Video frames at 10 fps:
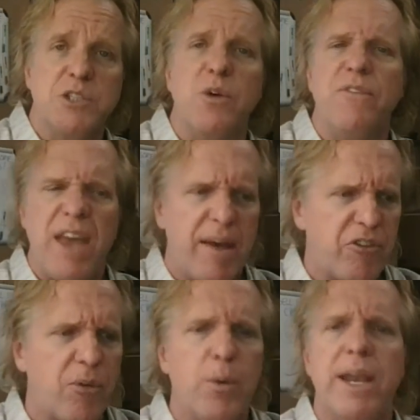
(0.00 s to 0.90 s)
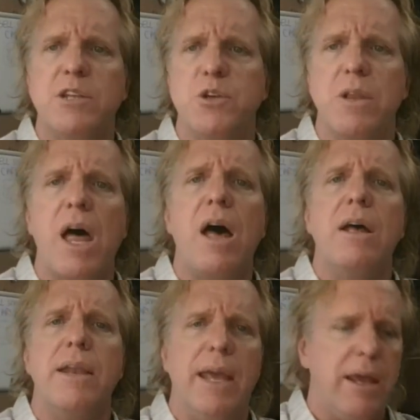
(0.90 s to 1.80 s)
So if you have someone at your
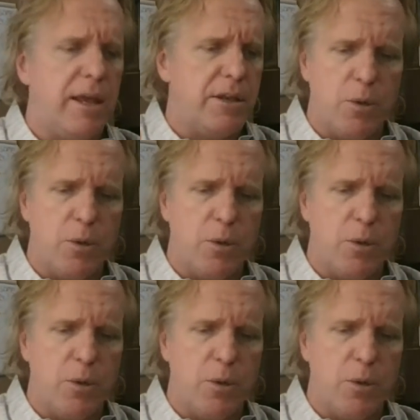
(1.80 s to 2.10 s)
lot and